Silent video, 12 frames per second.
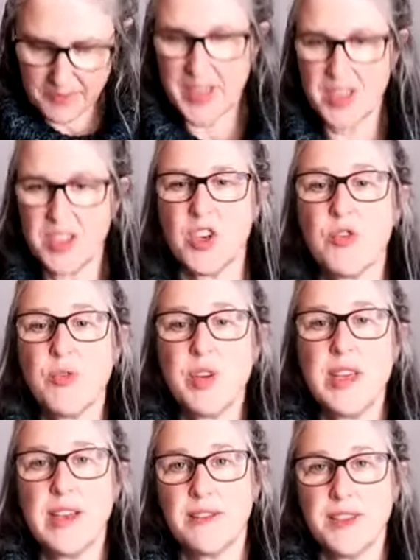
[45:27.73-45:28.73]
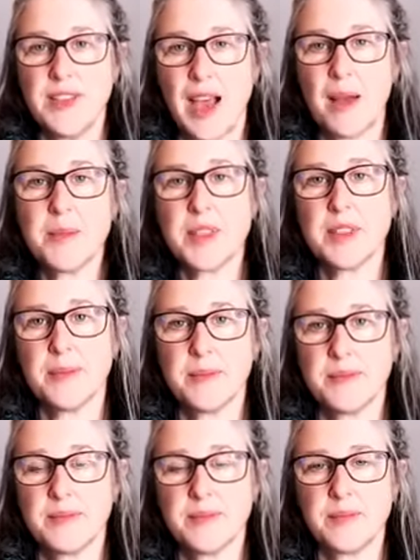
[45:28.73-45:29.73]
degree of depth
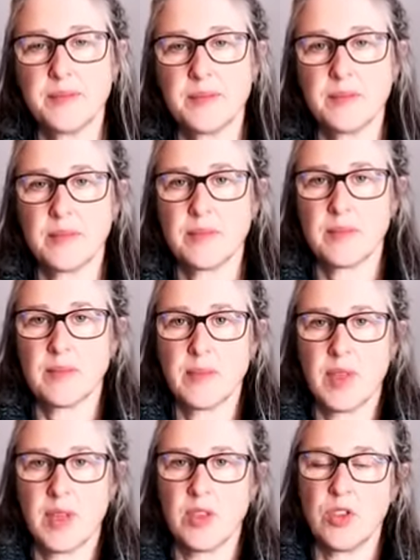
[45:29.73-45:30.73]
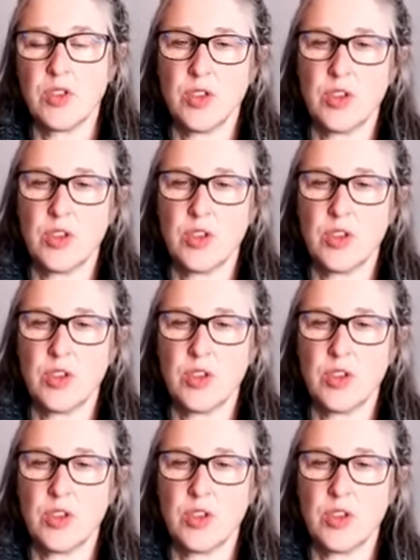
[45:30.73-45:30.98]
to